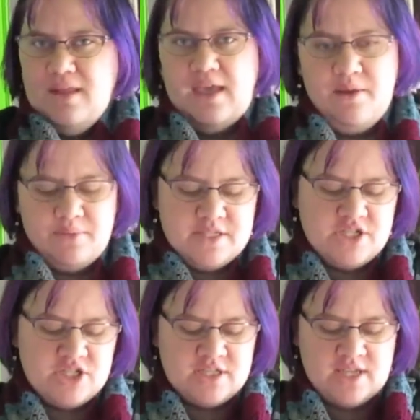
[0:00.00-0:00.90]
it was
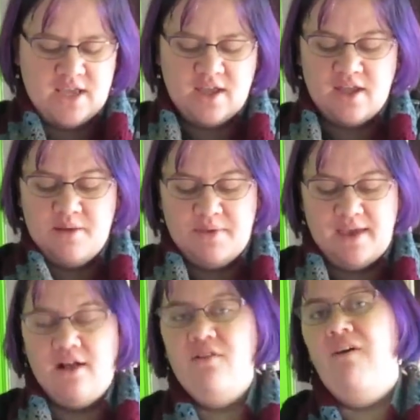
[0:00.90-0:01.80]
just gonna
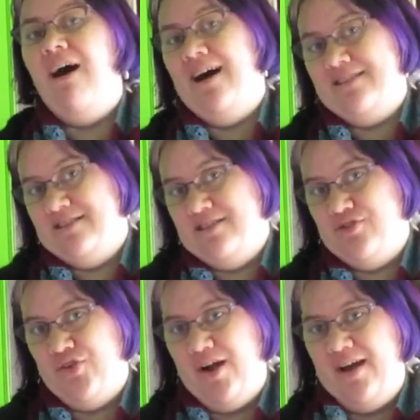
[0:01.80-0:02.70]
be a lot to
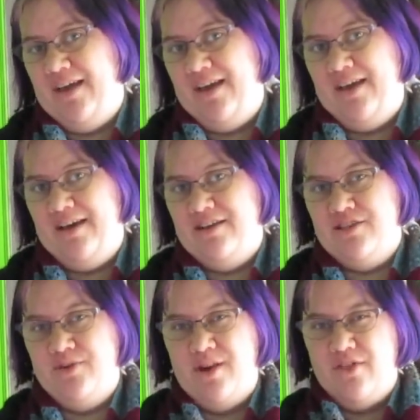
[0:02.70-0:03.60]
try and
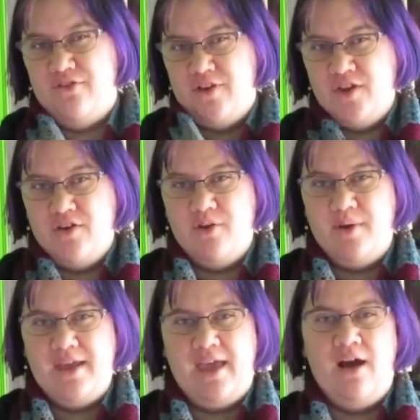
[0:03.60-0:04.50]
do another fingering
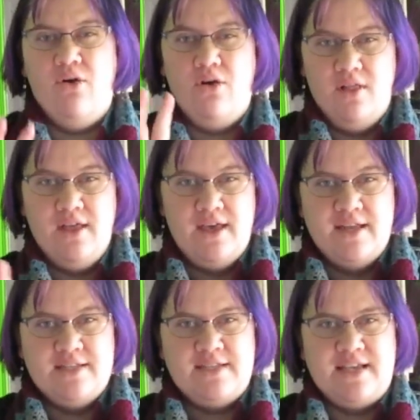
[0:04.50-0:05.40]
weight cowl
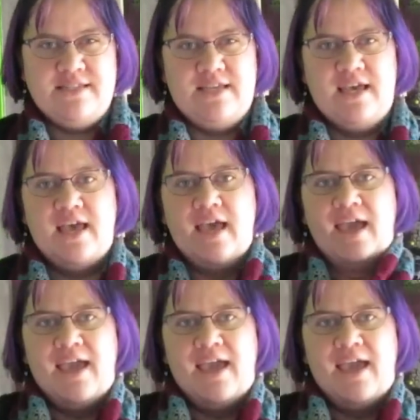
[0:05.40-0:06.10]
to test it